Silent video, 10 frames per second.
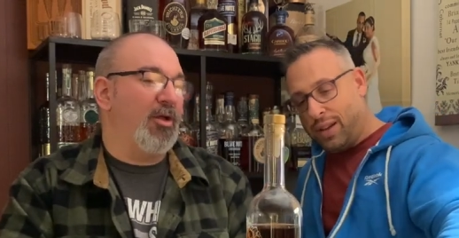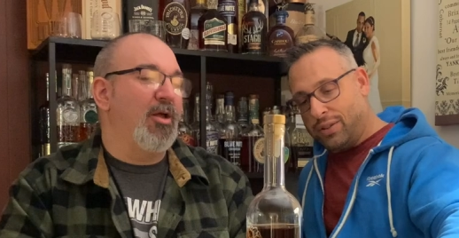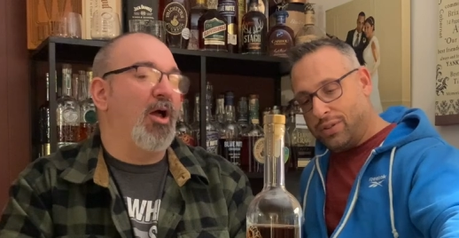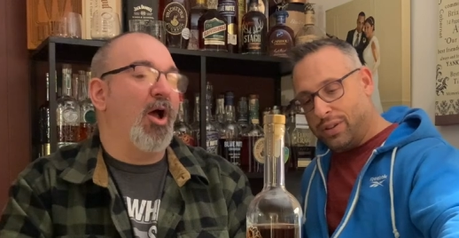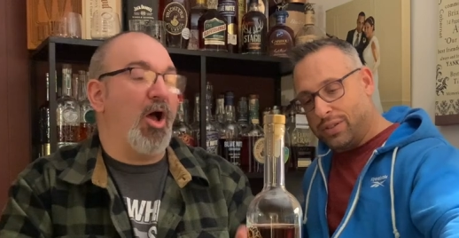Speaker 1: now.
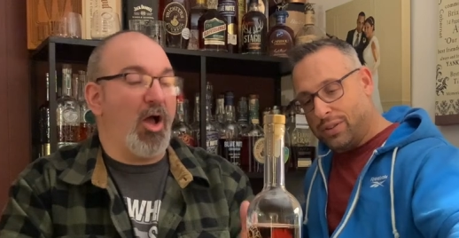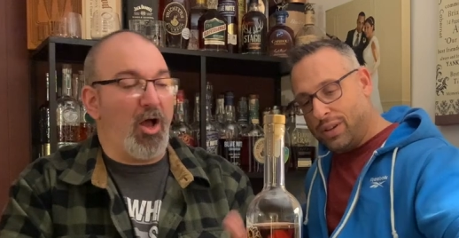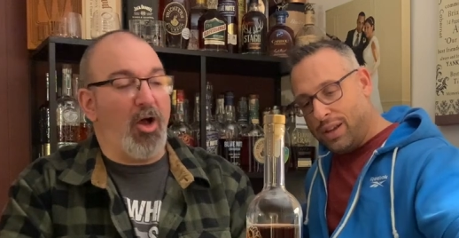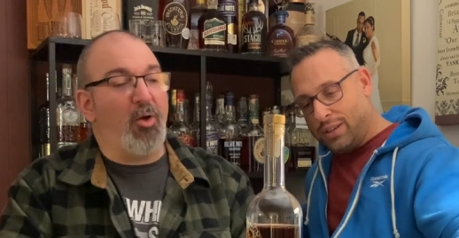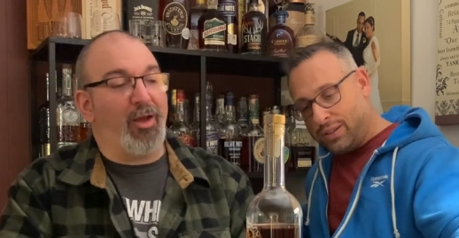So, it's,
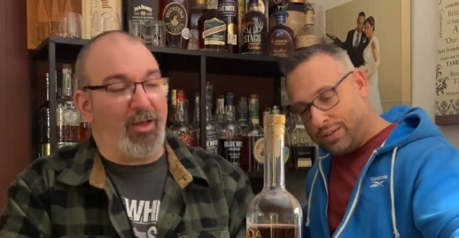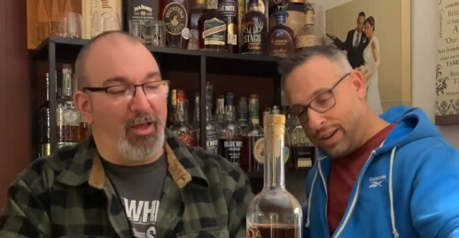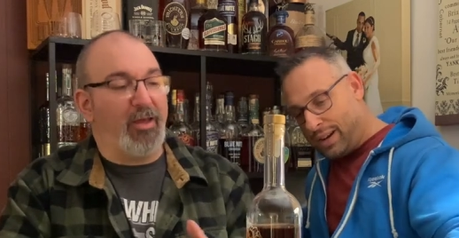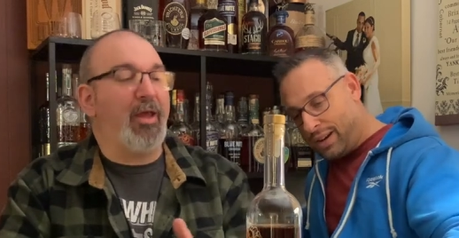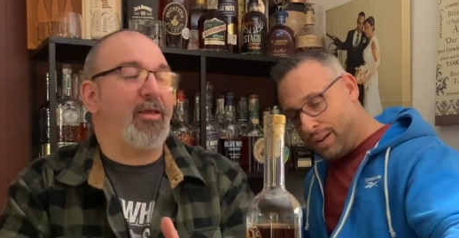oh, so, right
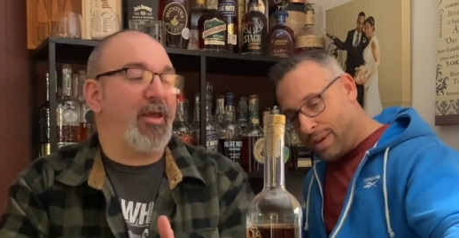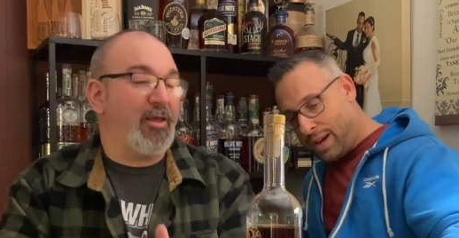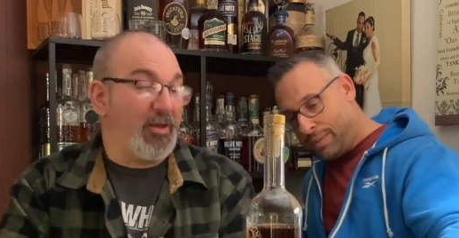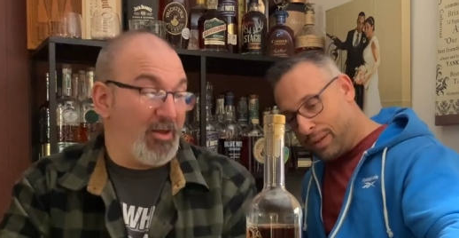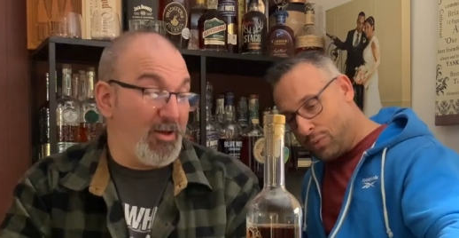here in the
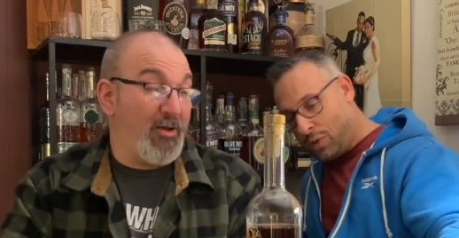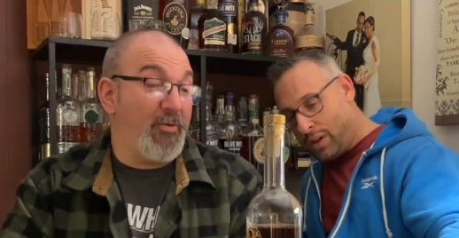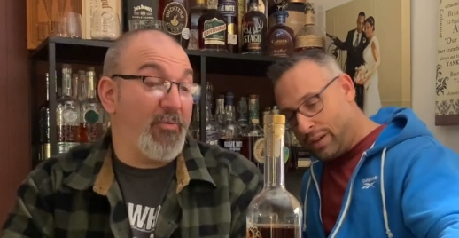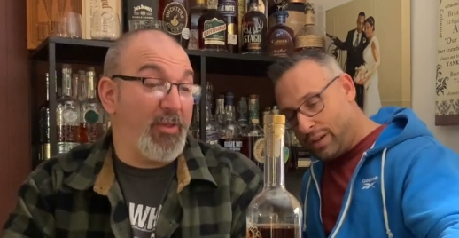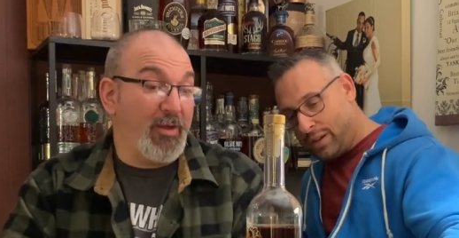bottom, it's oh,
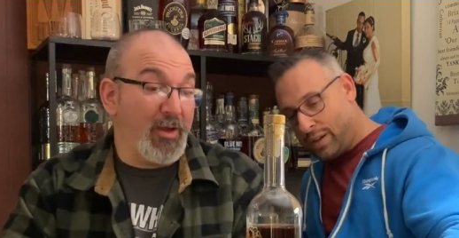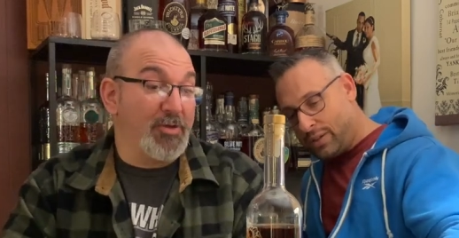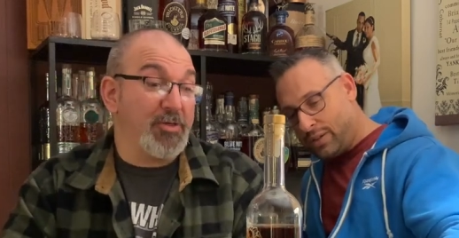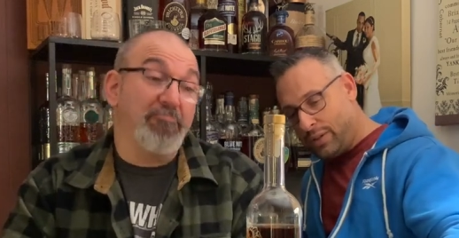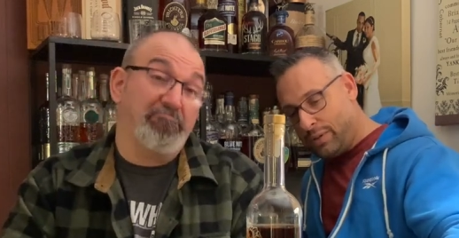one, it's
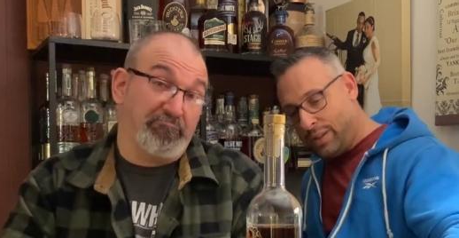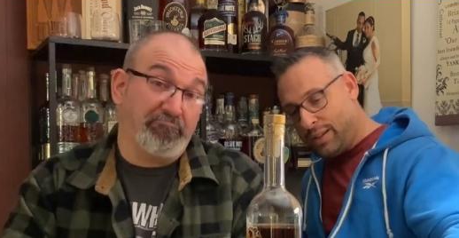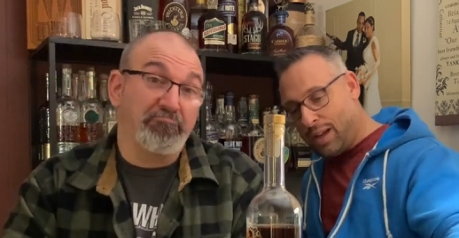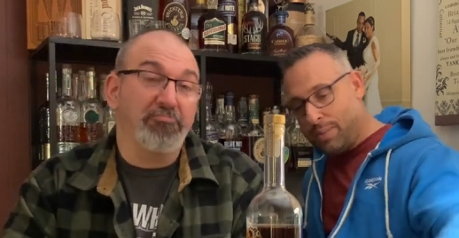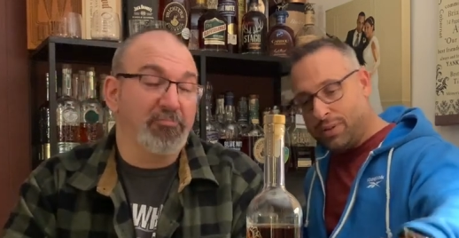you. two, and the
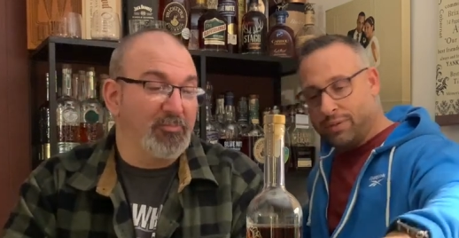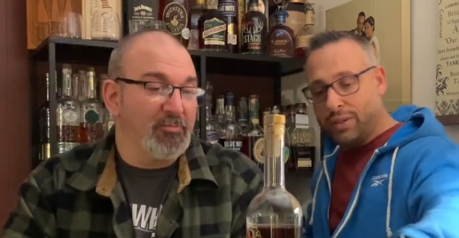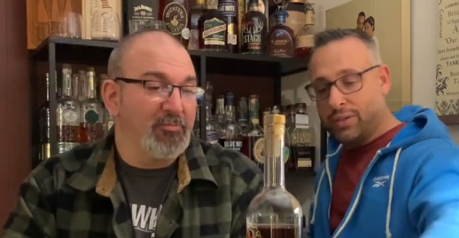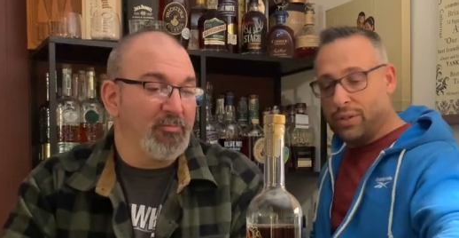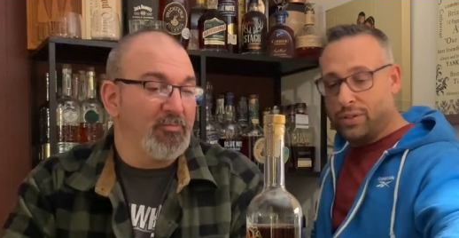top is three.
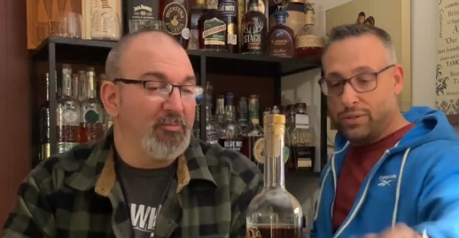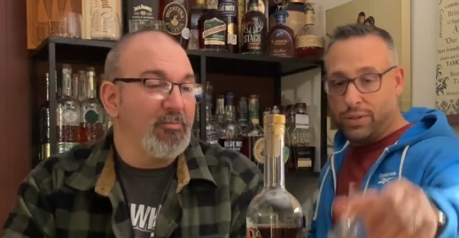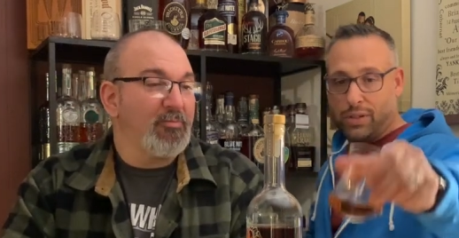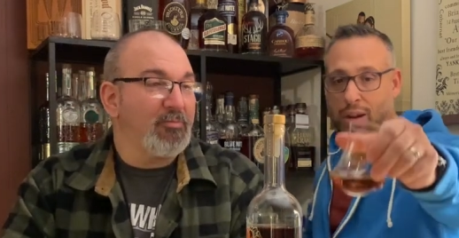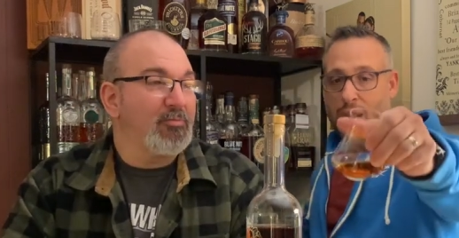So there's three
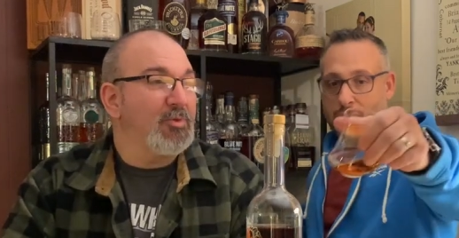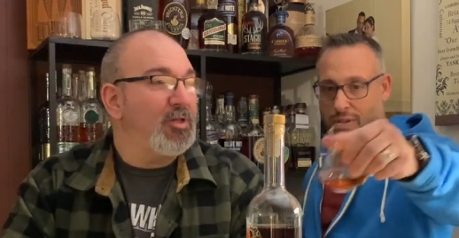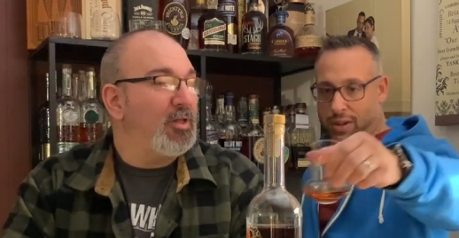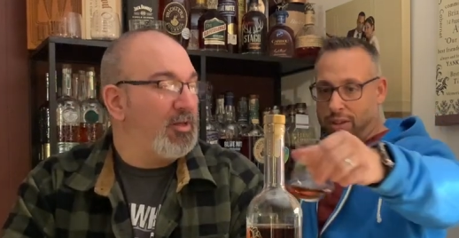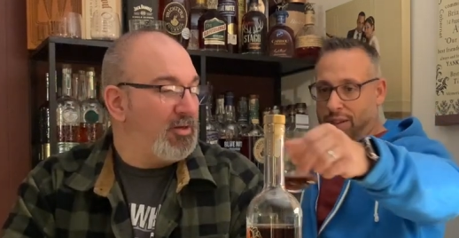char. So
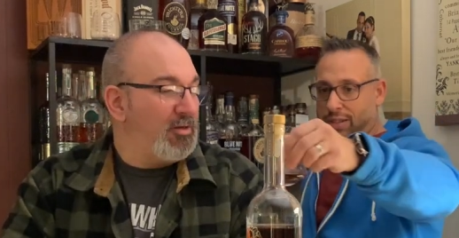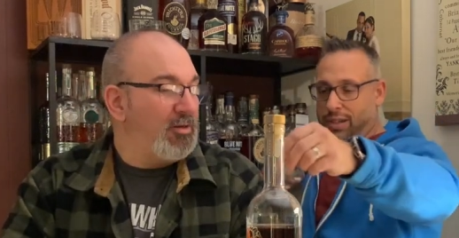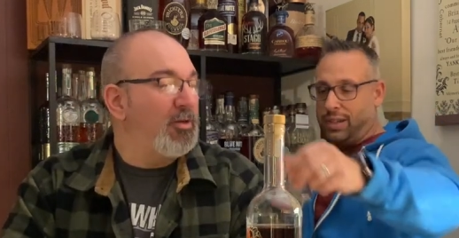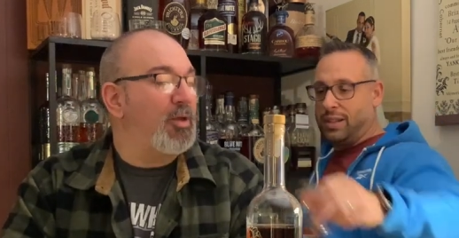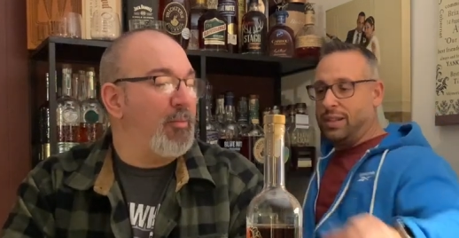now you can see. You're it. like a